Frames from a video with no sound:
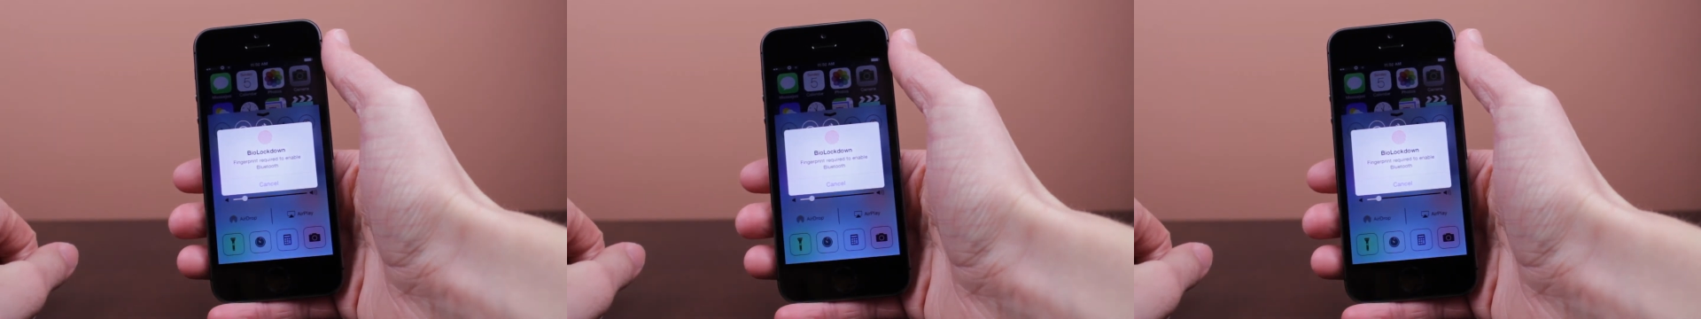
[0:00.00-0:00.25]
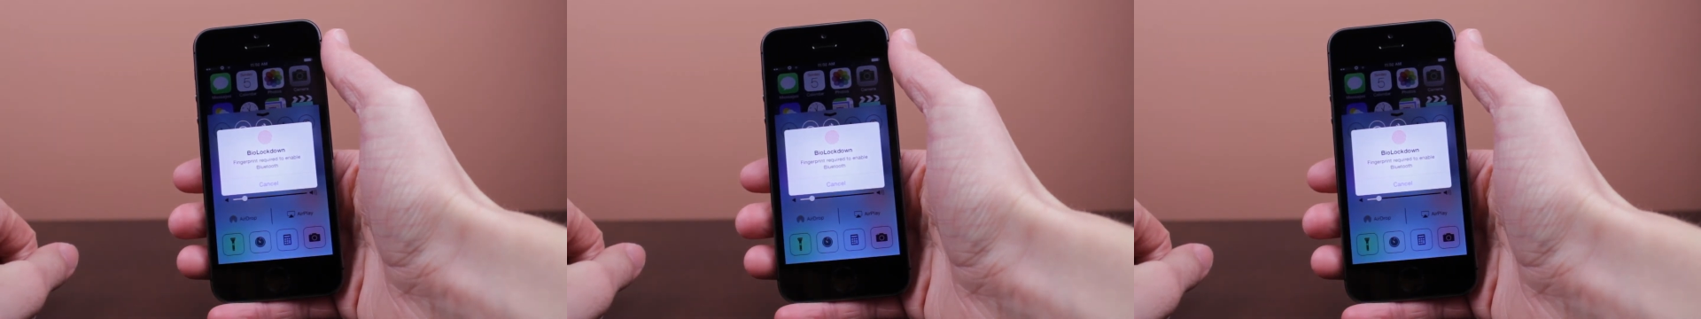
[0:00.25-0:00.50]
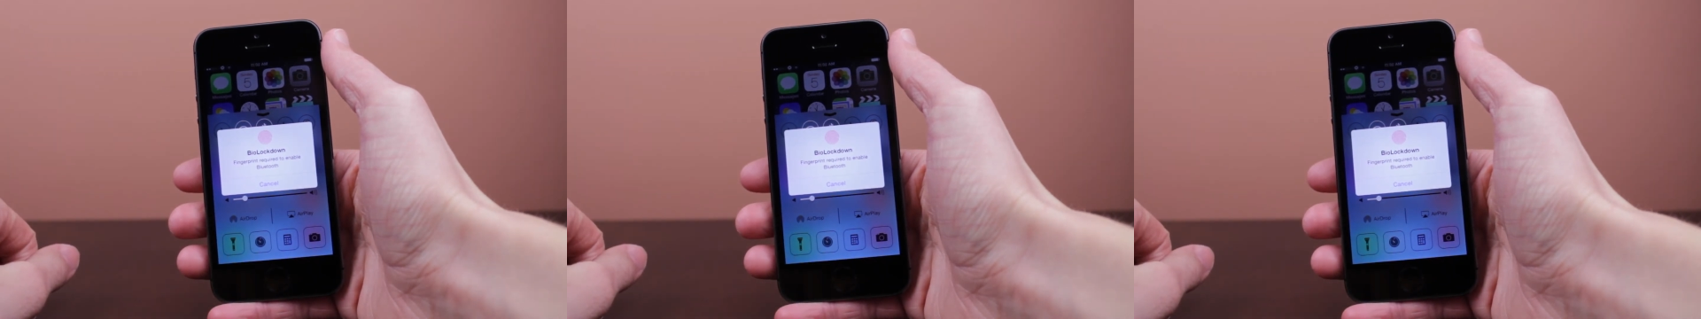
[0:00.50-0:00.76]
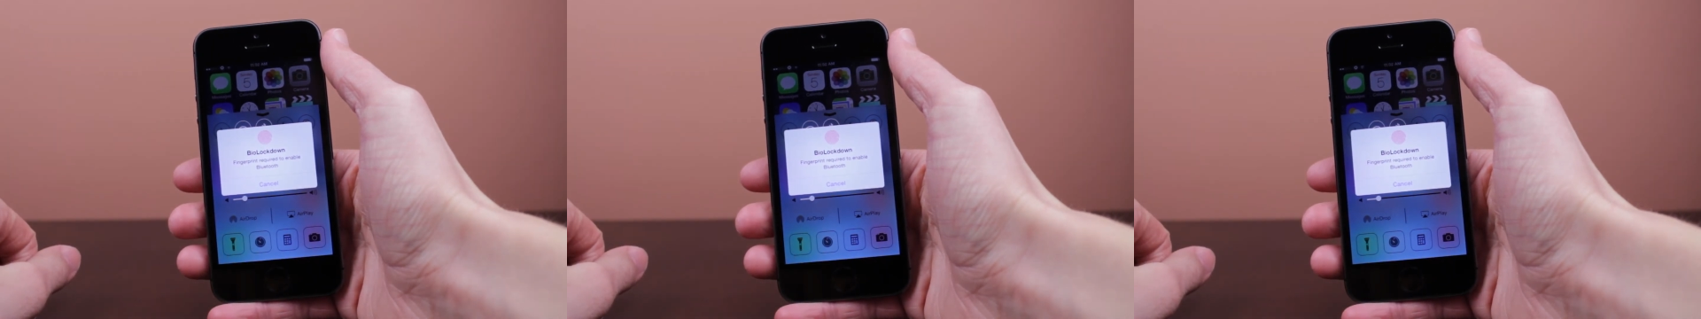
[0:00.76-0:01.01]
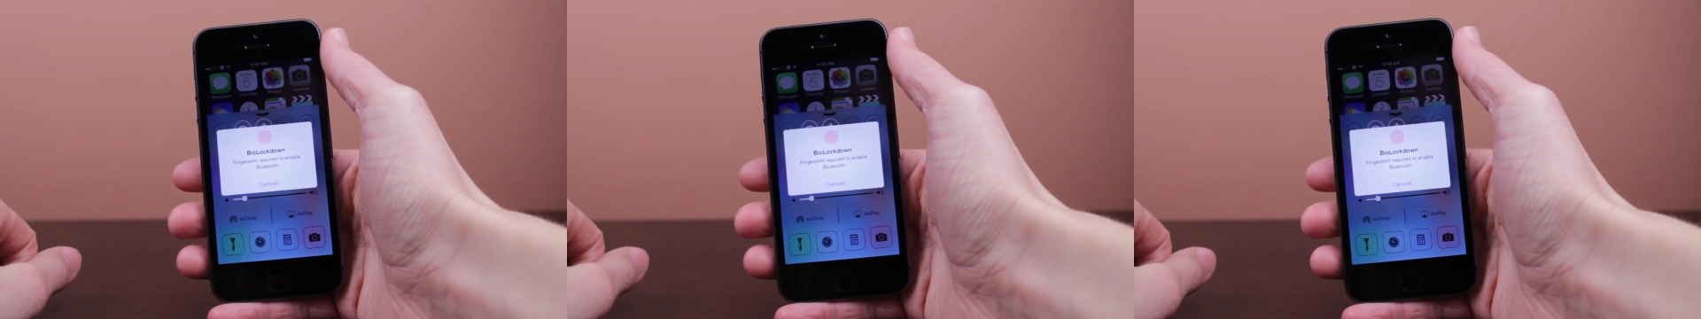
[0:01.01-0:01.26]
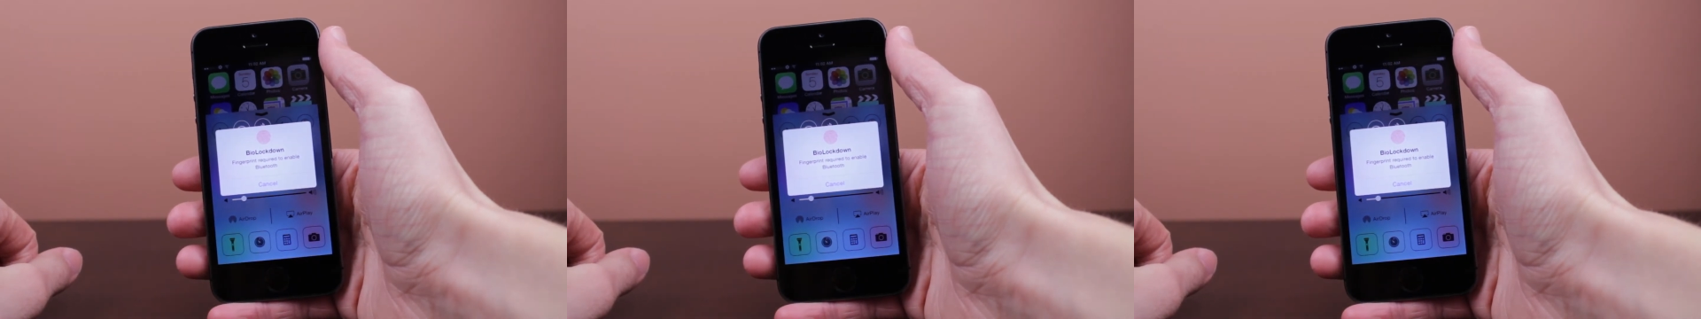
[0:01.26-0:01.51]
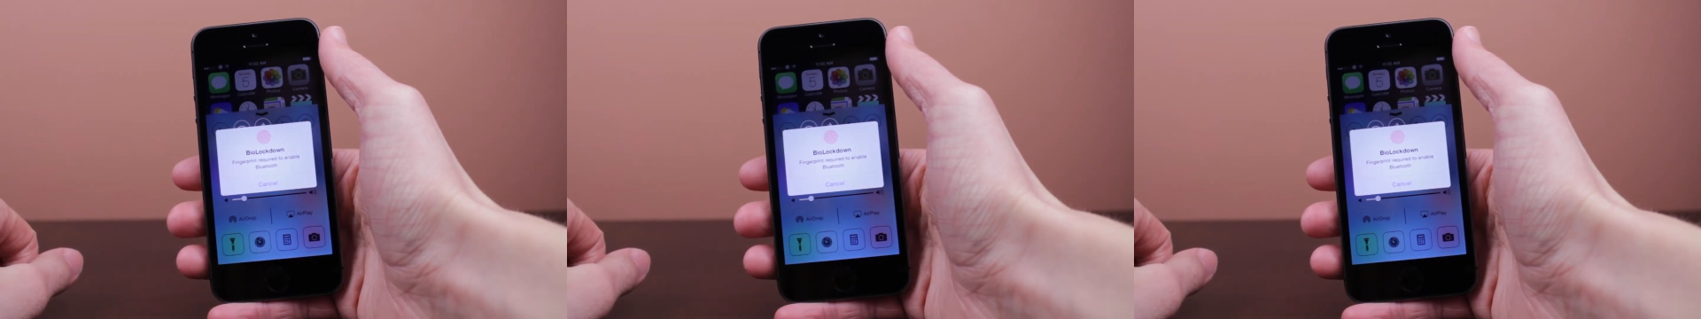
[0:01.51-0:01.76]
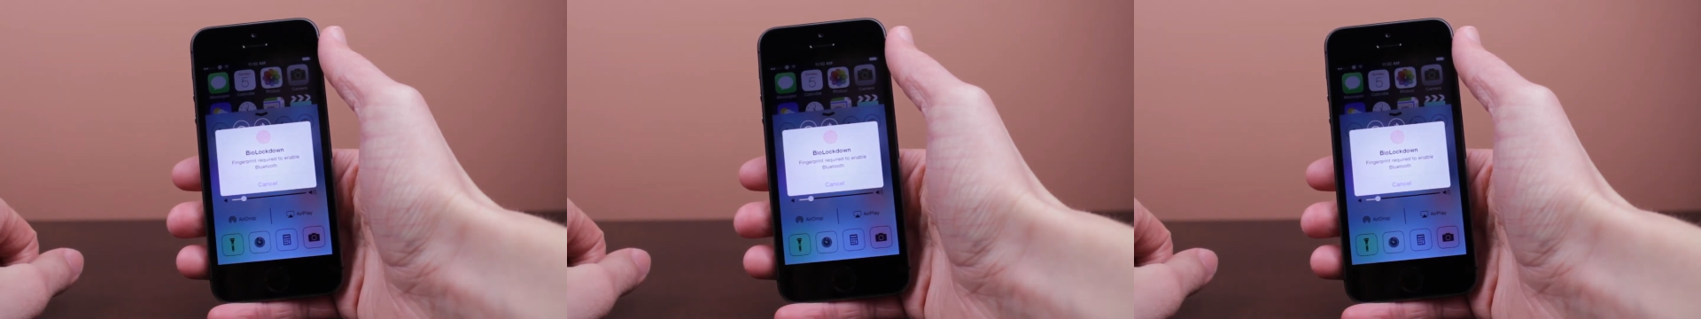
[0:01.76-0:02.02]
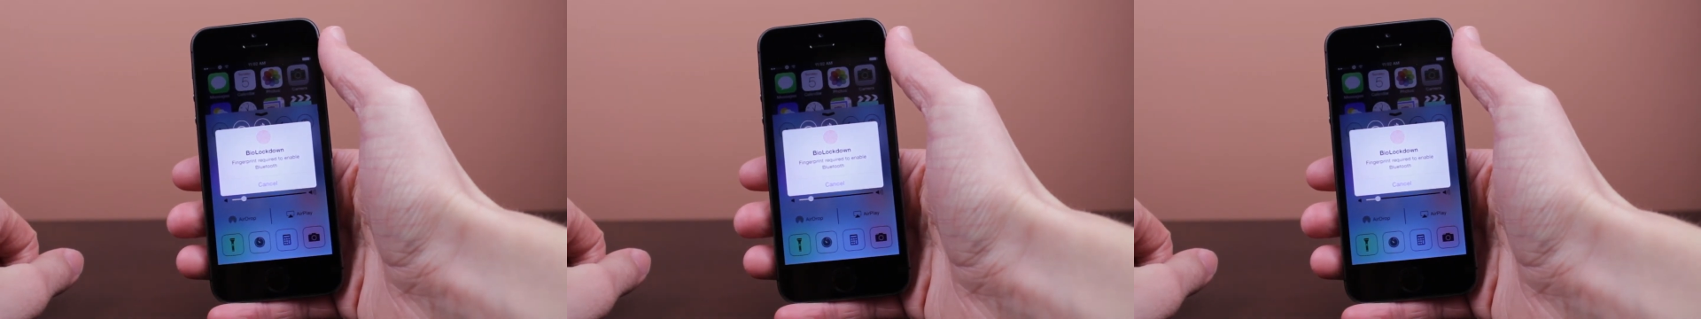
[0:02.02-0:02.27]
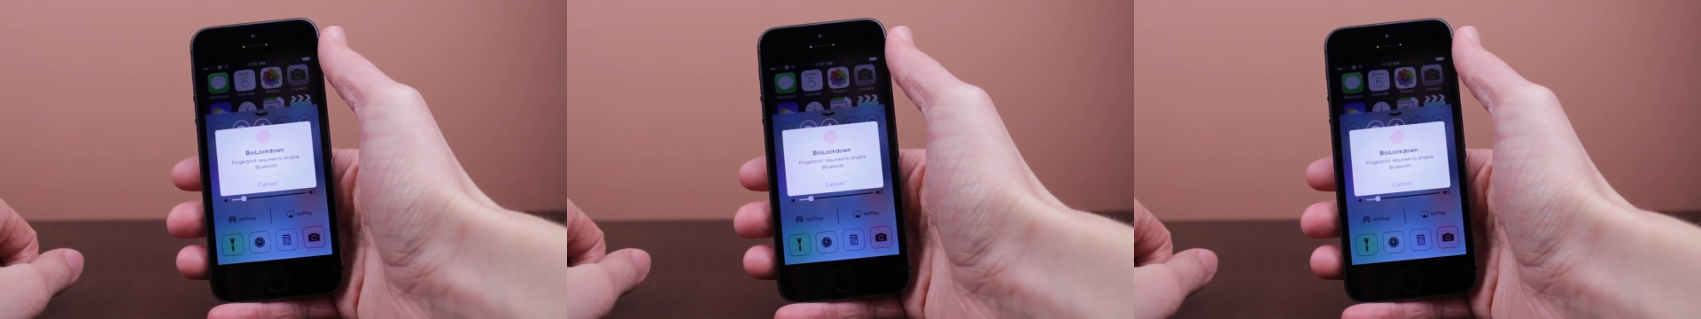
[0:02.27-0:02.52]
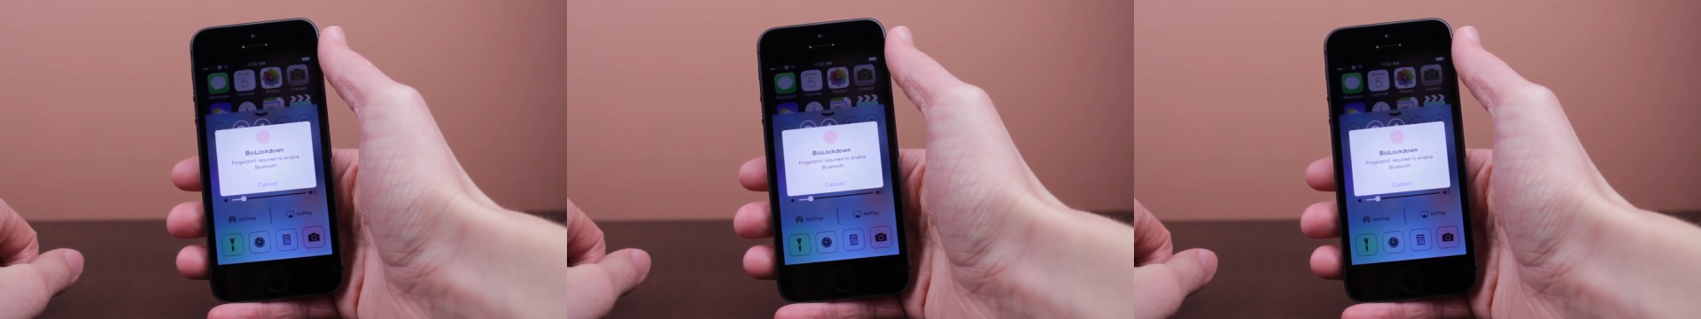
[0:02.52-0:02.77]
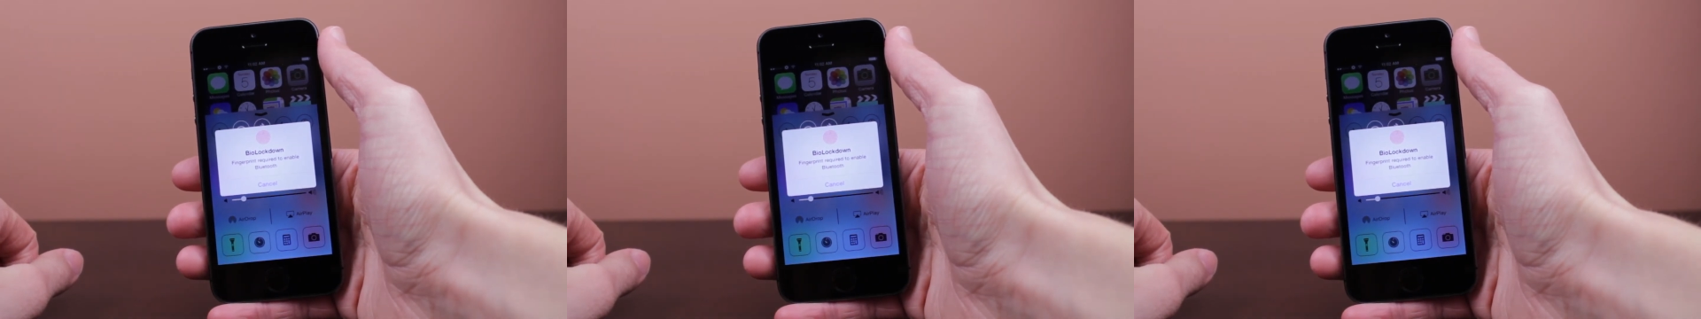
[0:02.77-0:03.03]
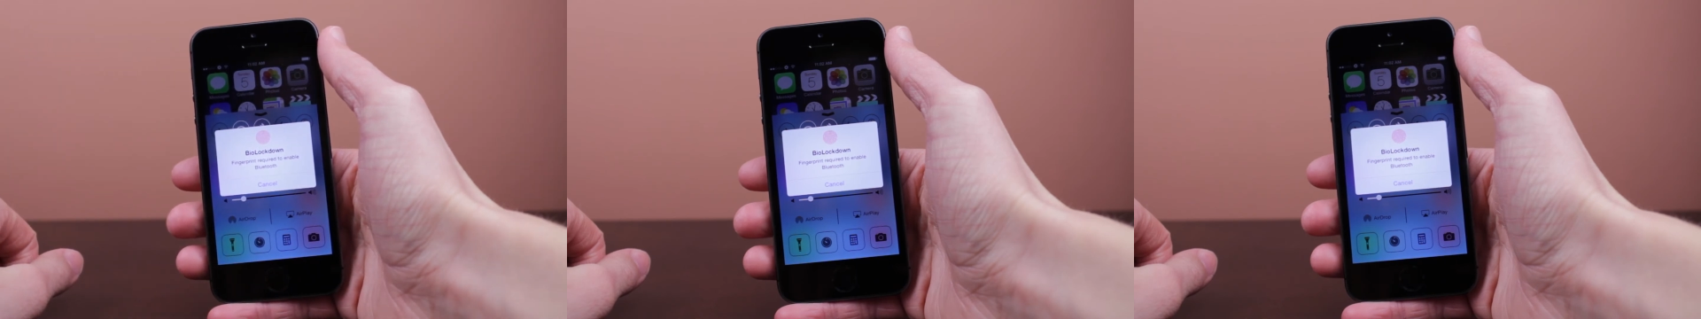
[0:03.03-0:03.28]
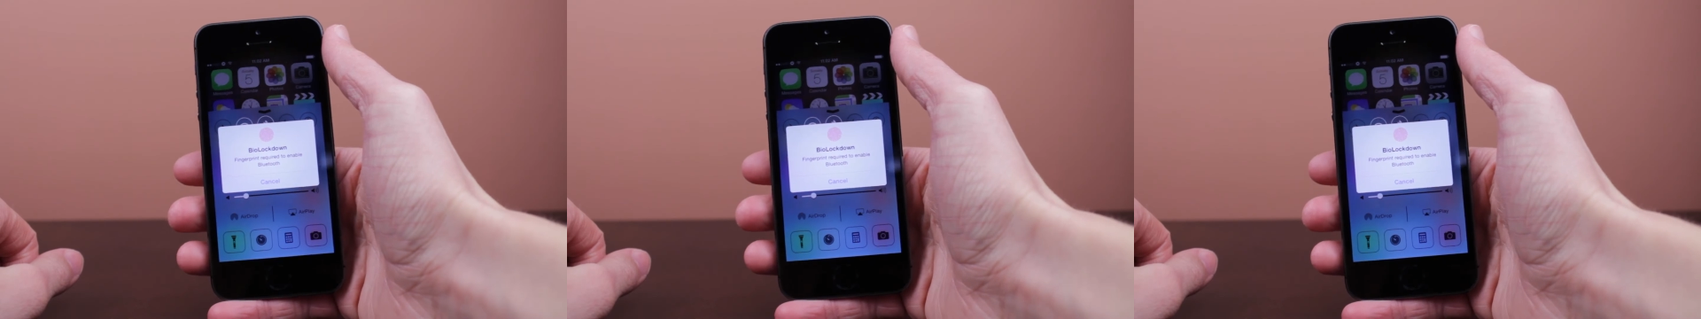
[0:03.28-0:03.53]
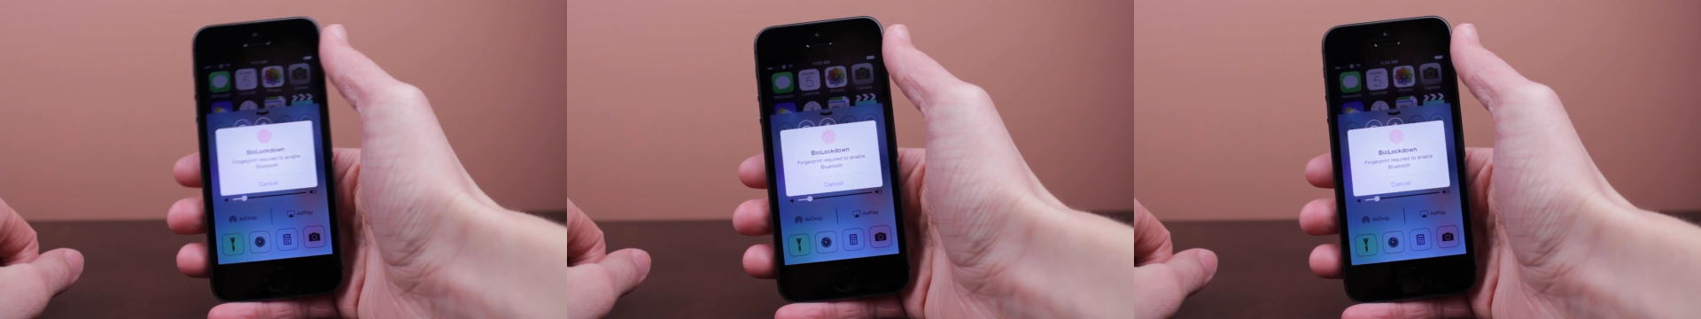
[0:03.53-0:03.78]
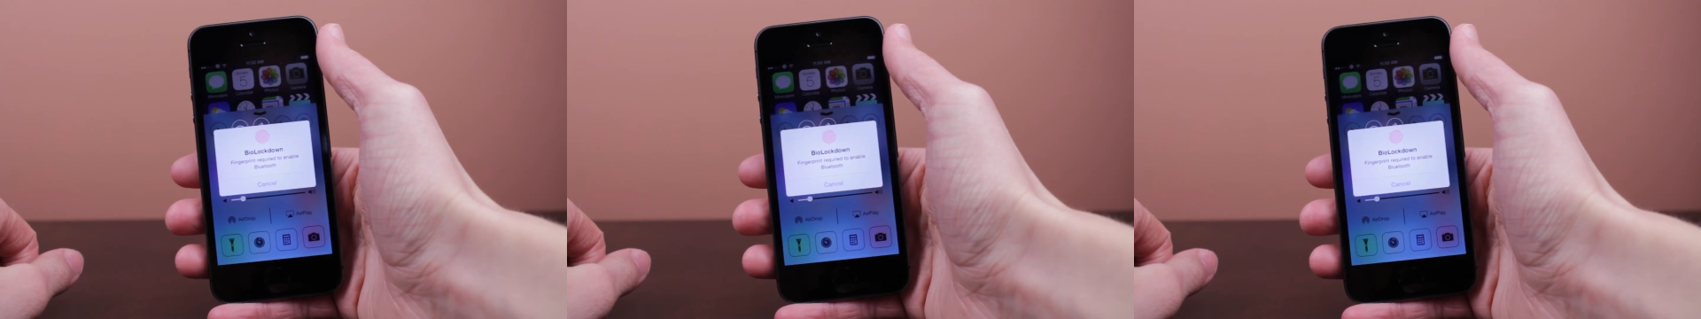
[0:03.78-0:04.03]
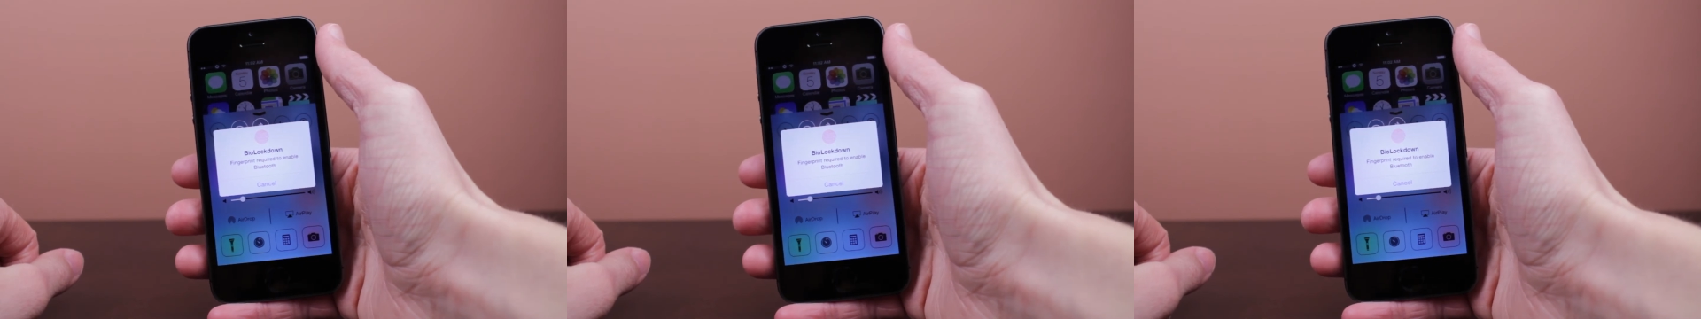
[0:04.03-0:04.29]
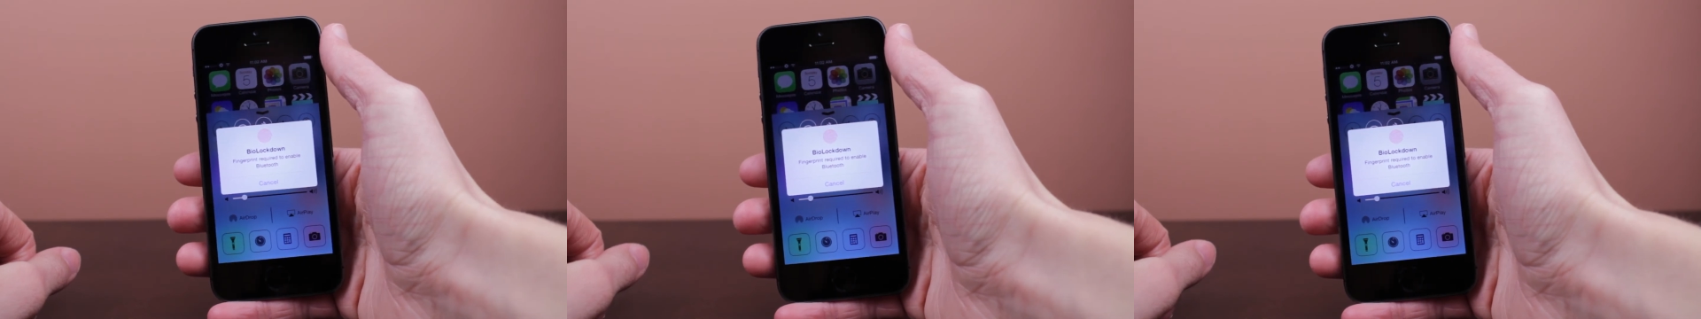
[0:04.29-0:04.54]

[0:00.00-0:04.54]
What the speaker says: Nobody's mouth can be seen.